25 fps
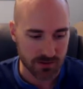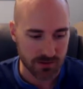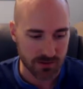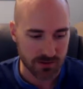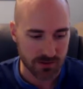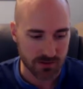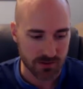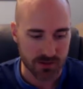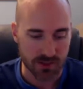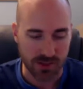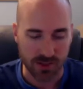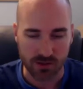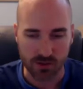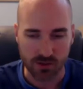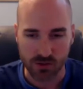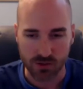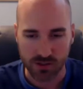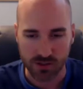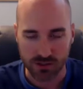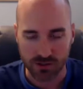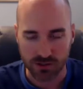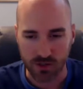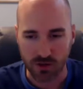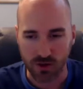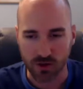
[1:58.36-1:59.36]
you got to
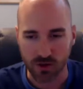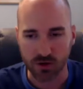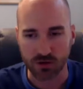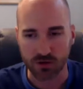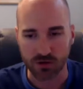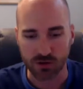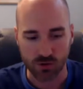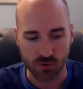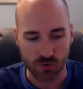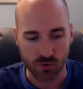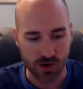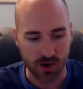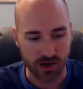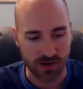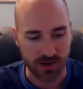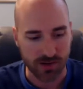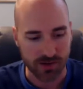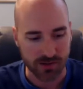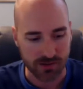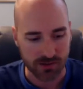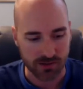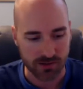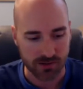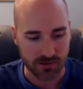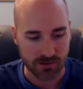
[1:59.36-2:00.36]
look at the
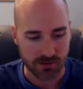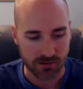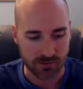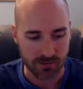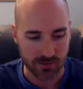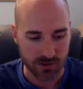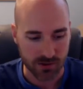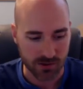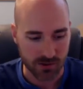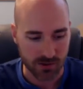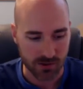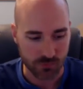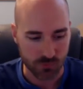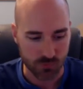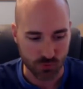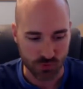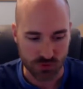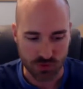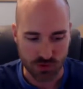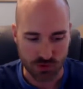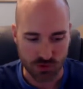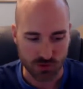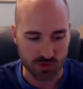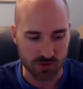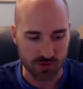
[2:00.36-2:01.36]
ROI,
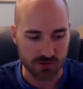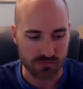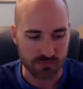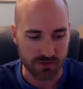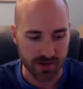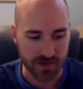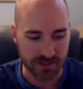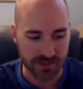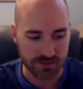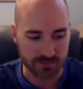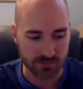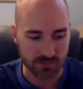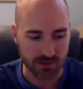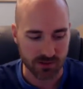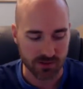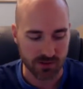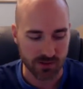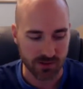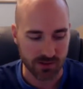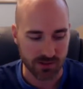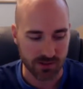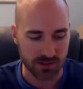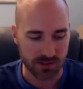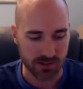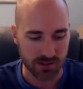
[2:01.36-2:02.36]
return on investment.
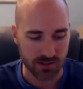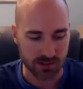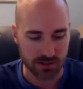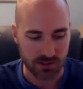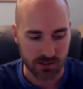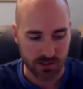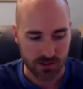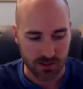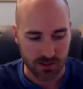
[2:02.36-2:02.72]
And,